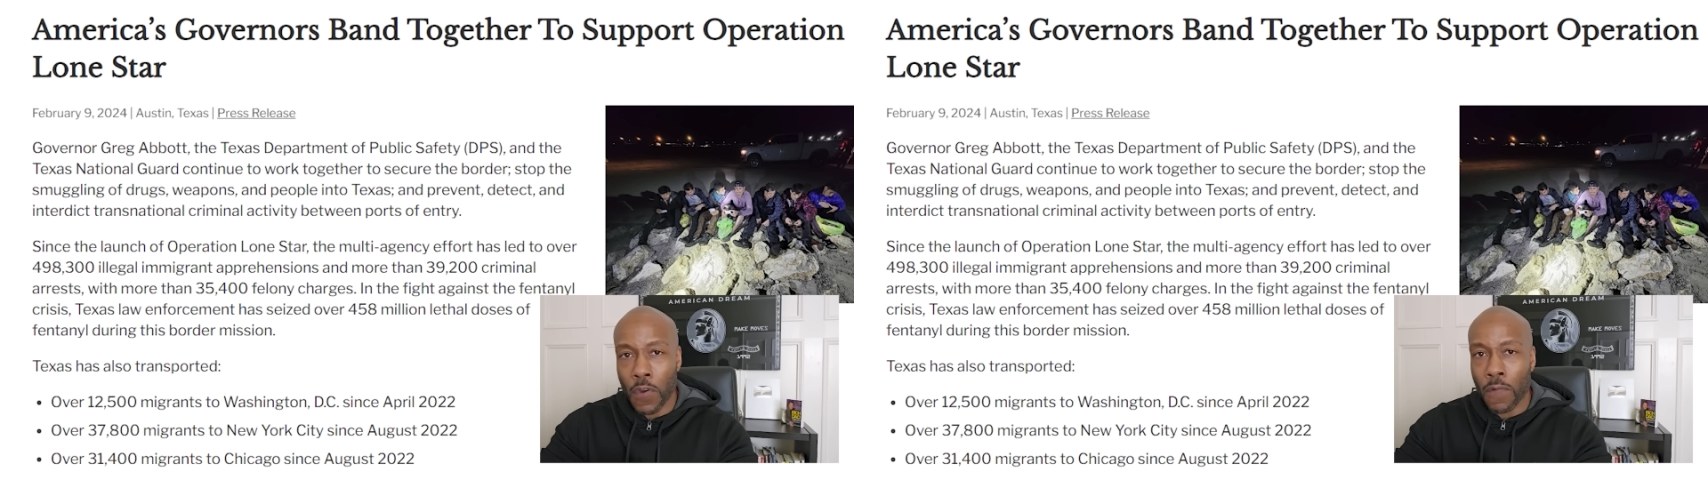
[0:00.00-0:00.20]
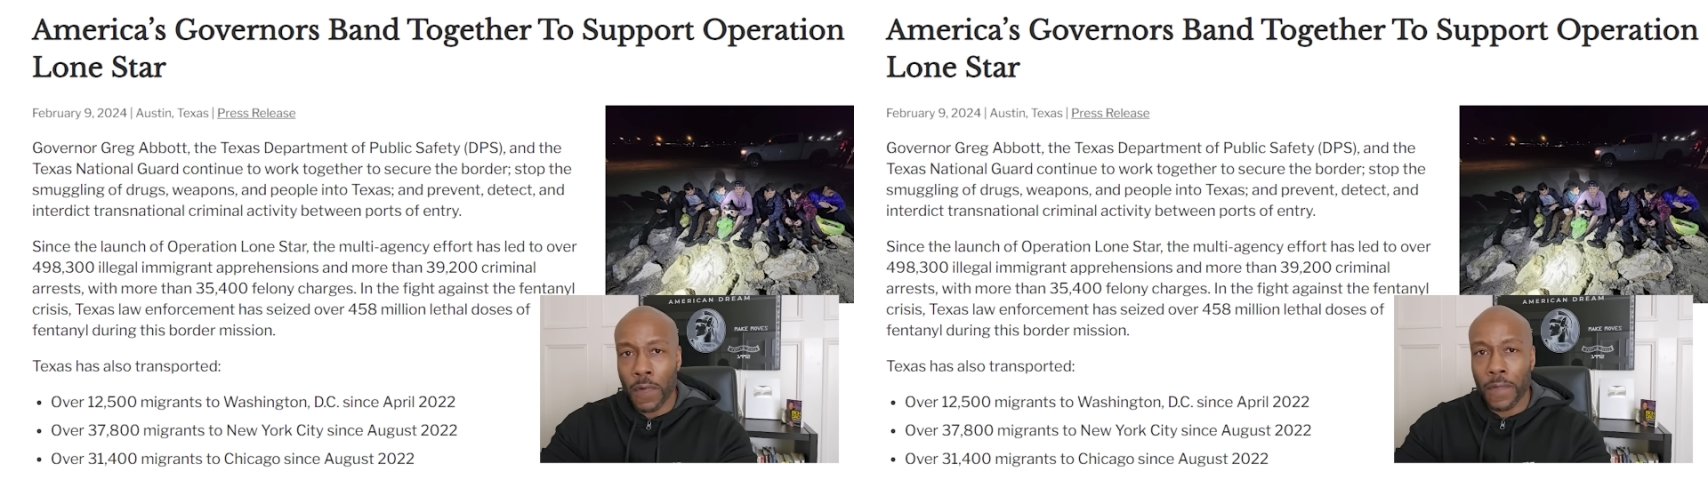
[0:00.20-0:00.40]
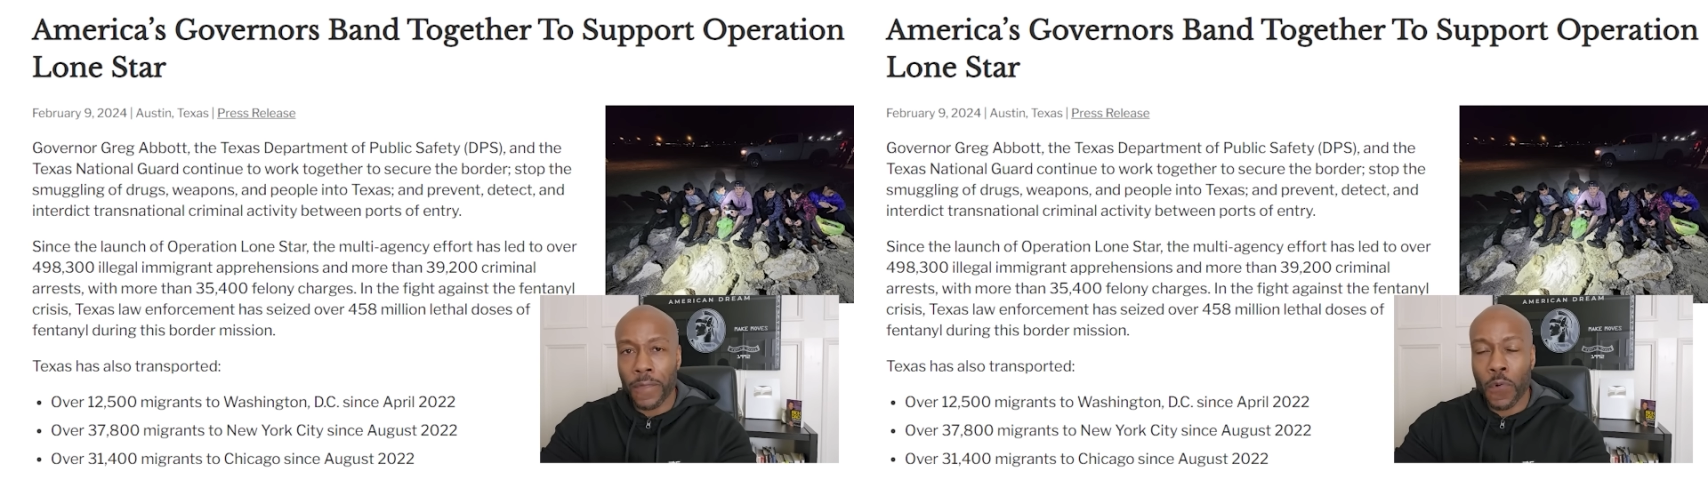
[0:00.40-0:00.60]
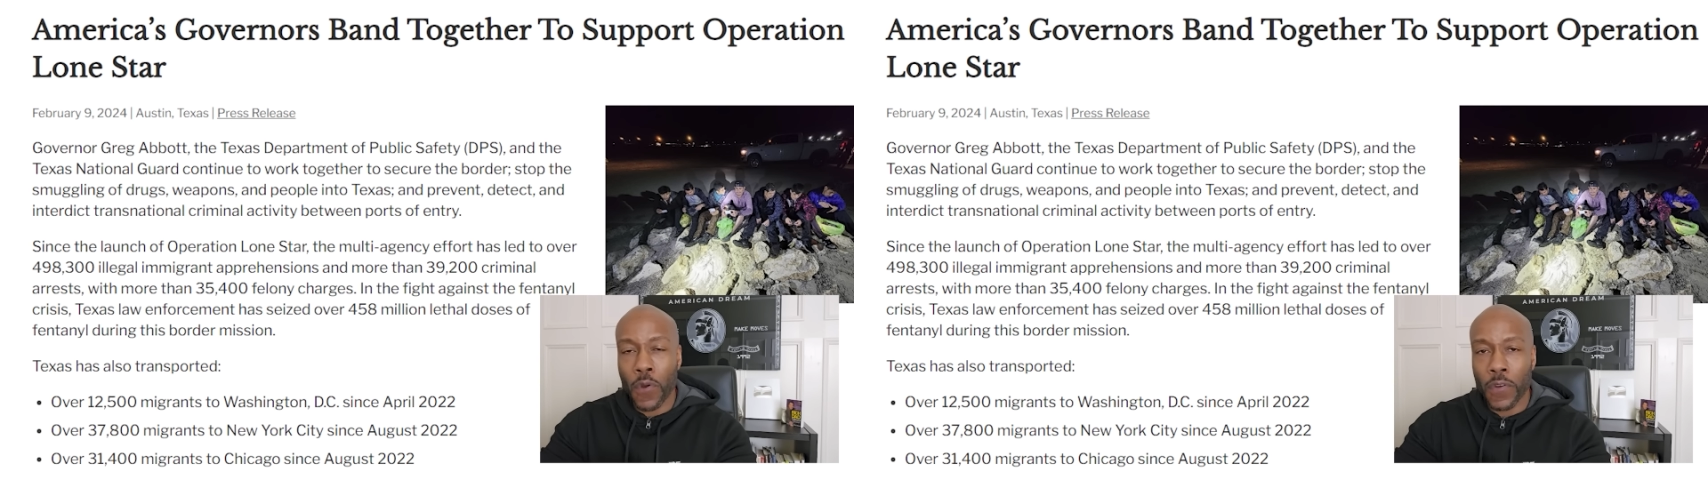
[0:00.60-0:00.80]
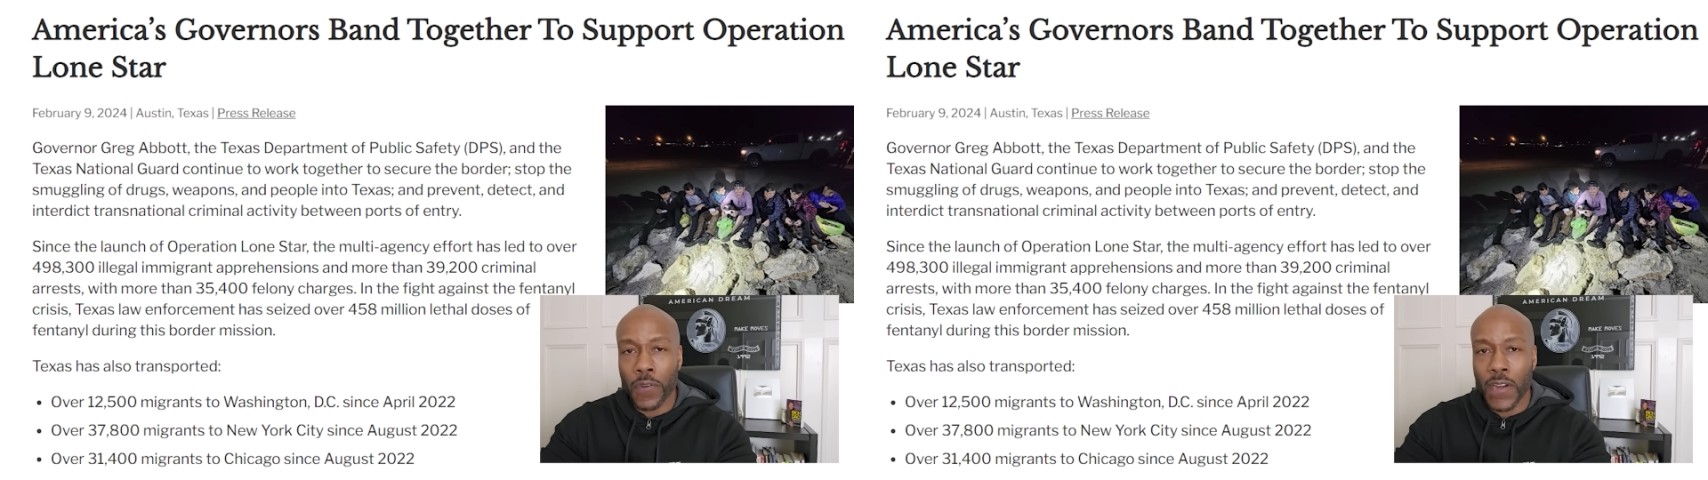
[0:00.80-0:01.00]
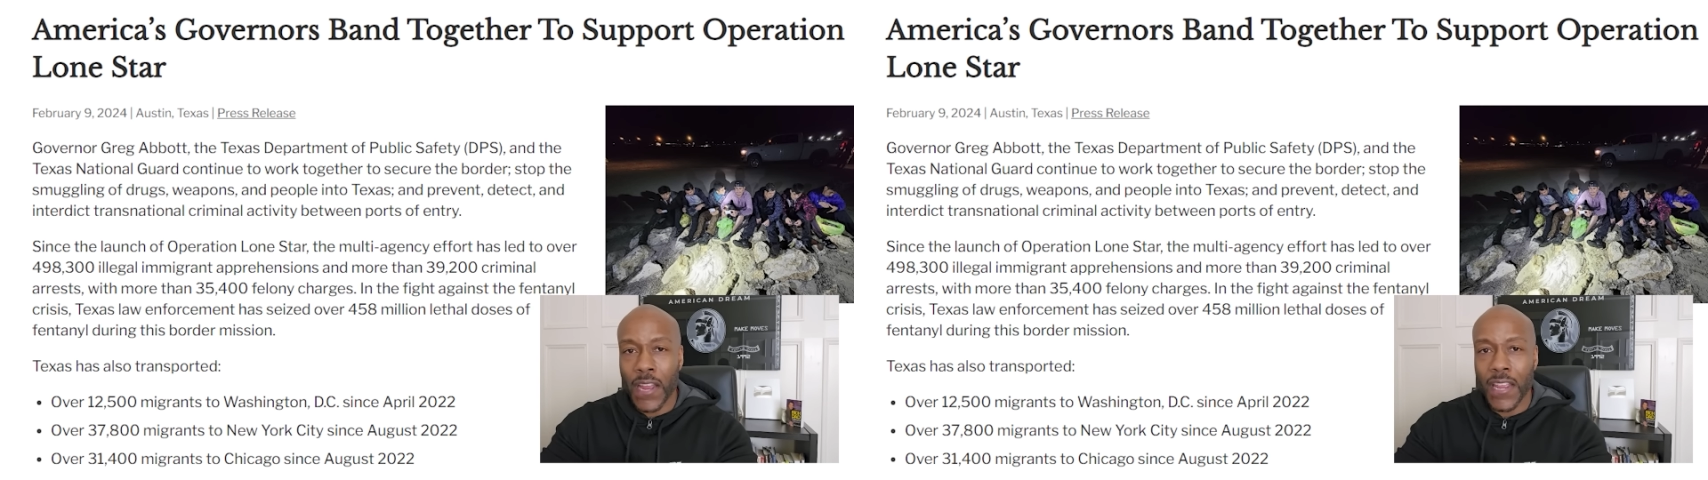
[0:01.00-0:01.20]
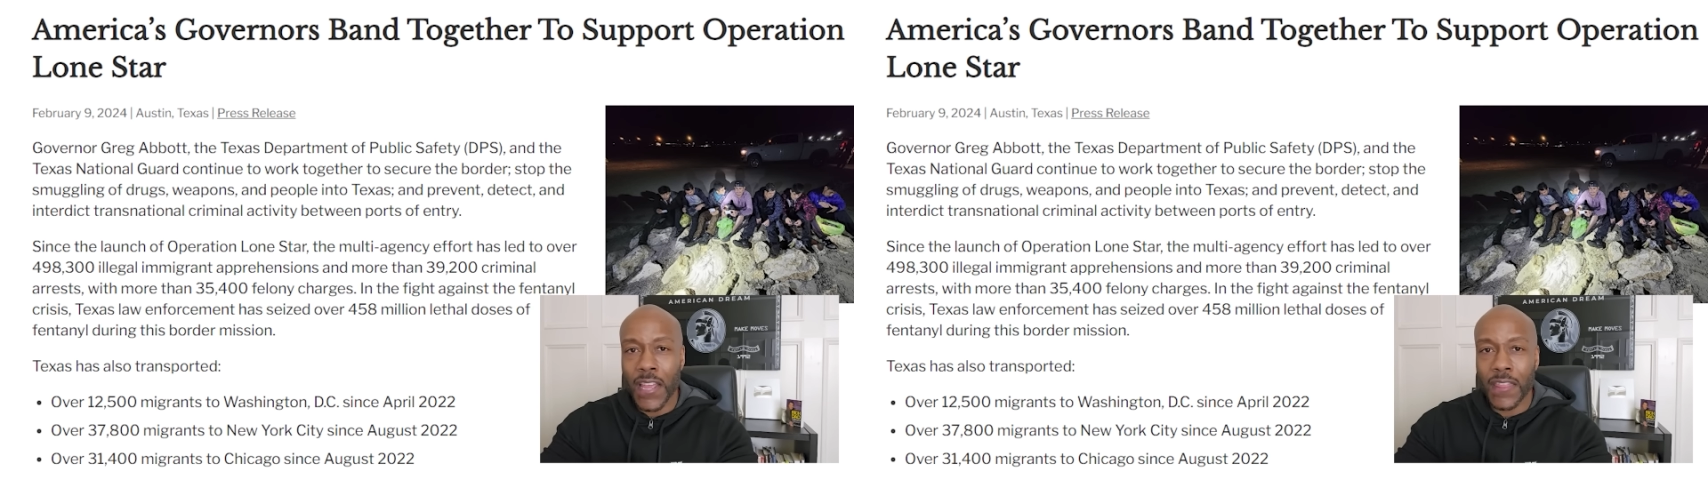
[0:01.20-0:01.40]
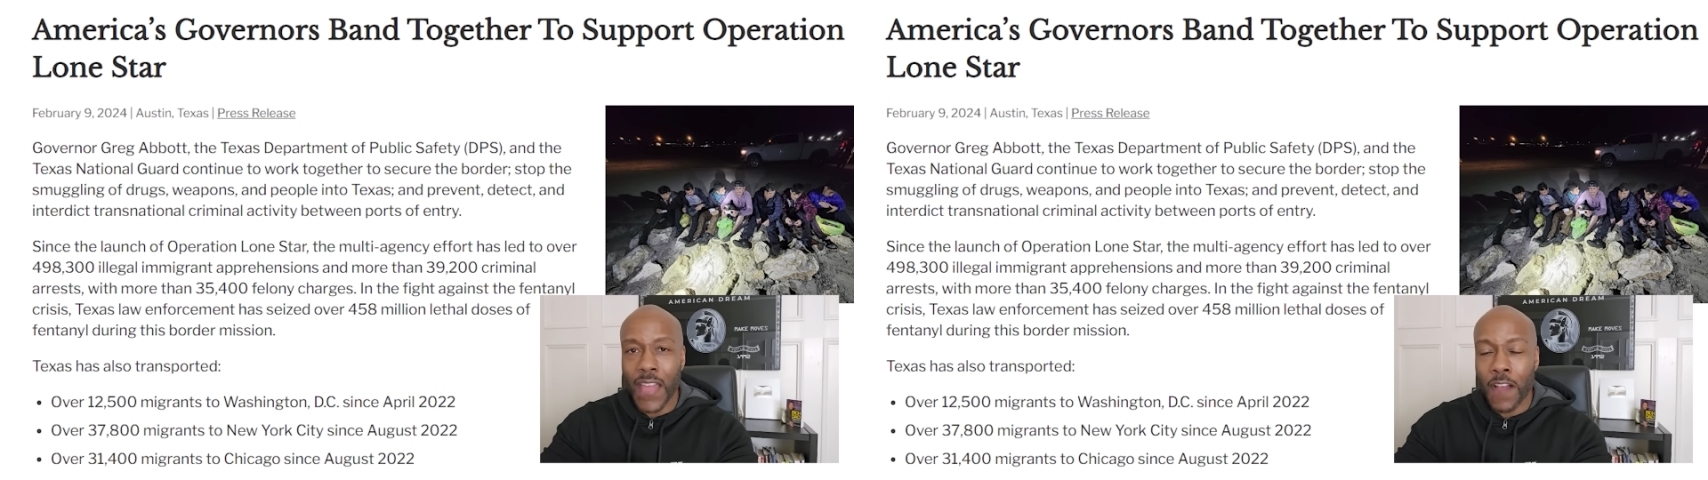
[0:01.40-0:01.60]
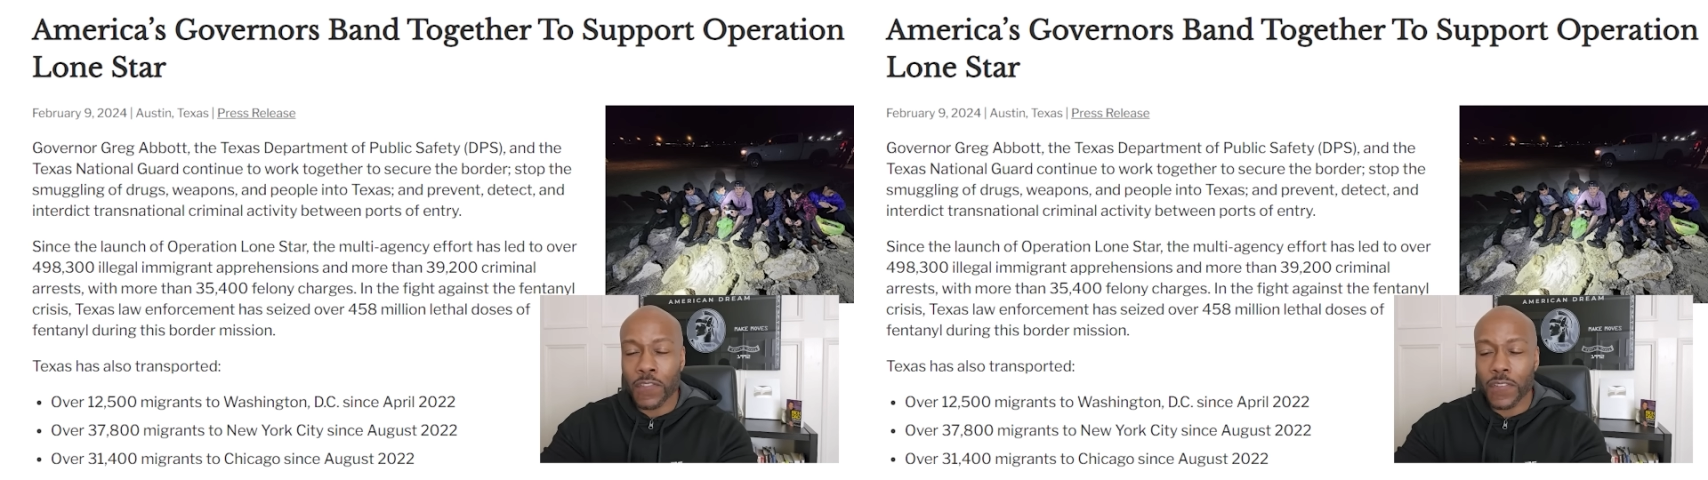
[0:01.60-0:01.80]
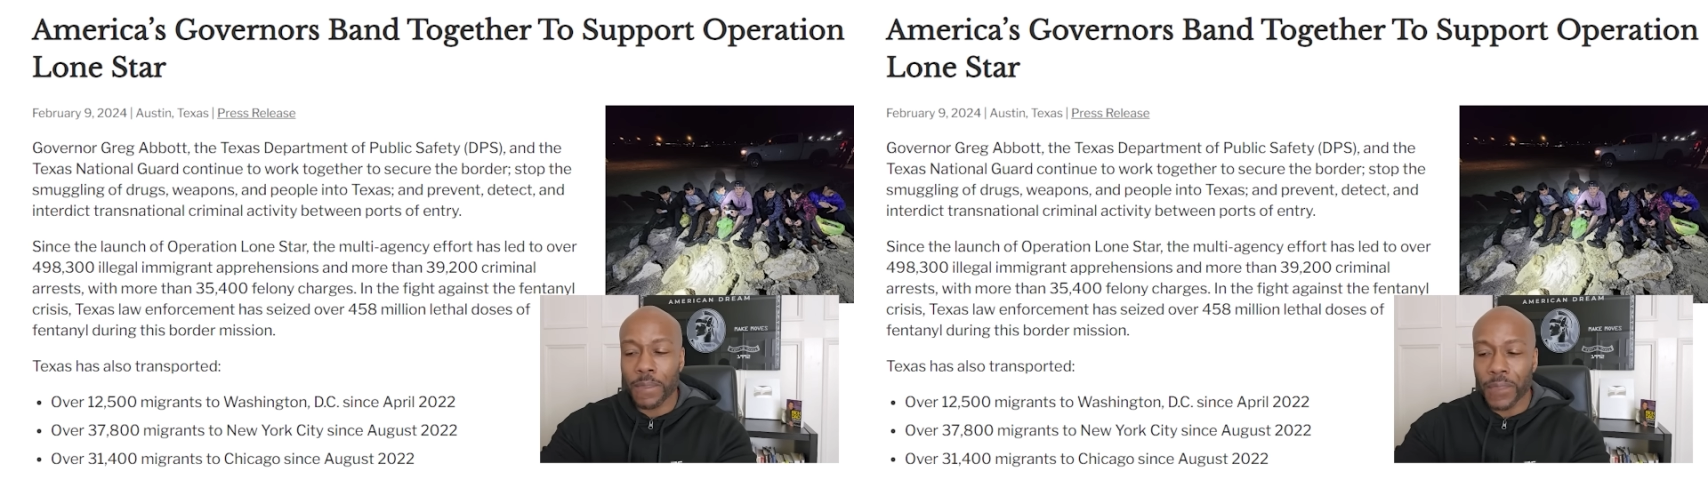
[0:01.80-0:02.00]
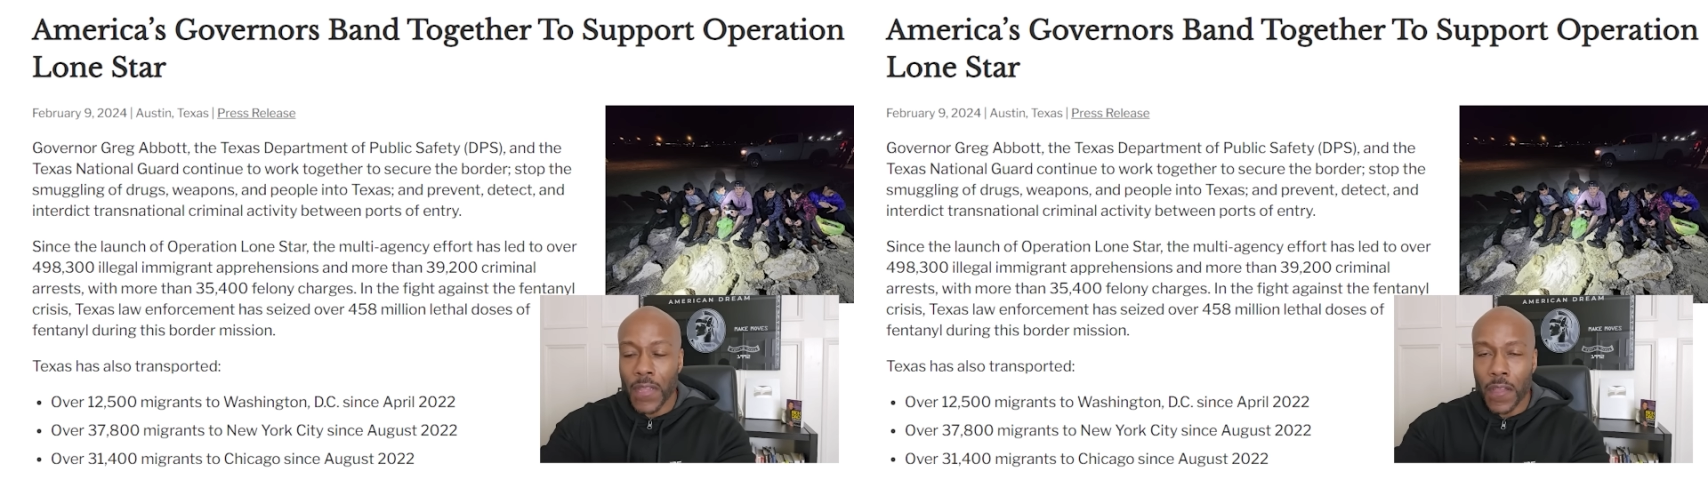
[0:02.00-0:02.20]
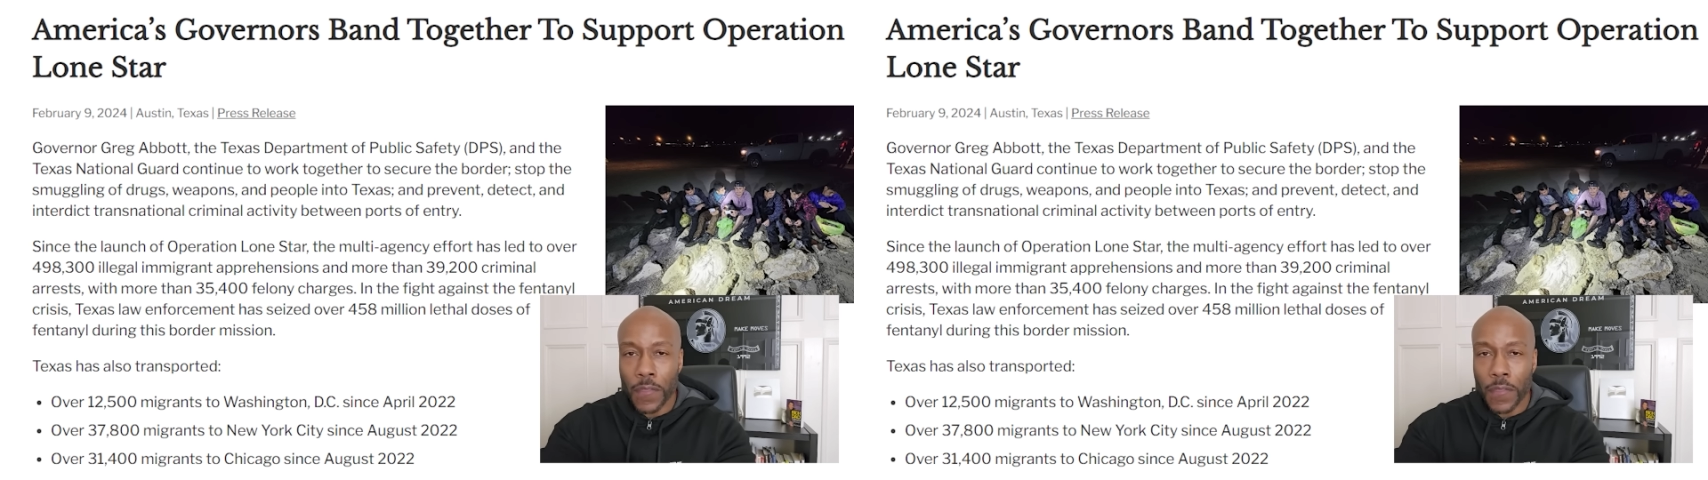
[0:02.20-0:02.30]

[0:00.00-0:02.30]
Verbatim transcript: over 498,000